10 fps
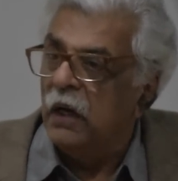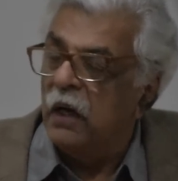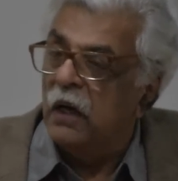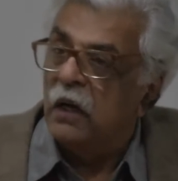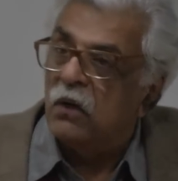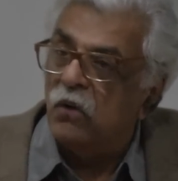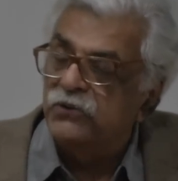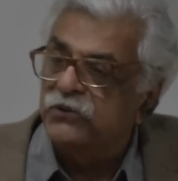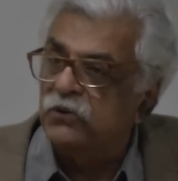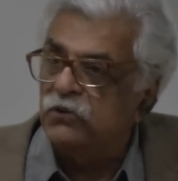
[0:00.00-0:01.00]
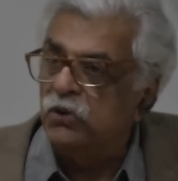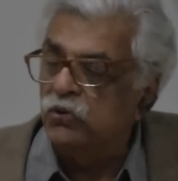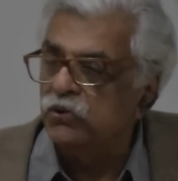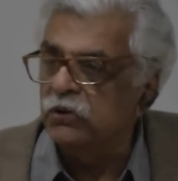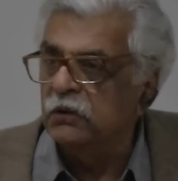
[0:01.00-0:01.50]
A
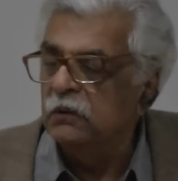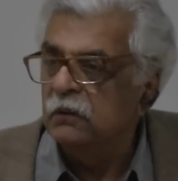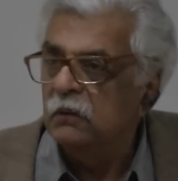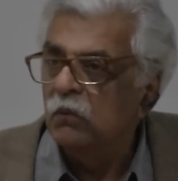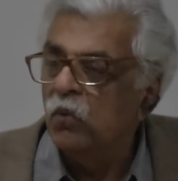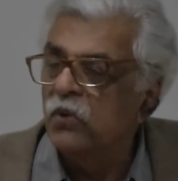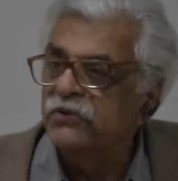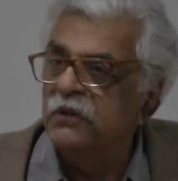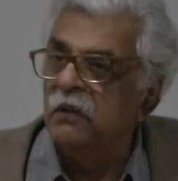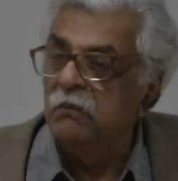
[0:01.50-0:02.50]
constitution was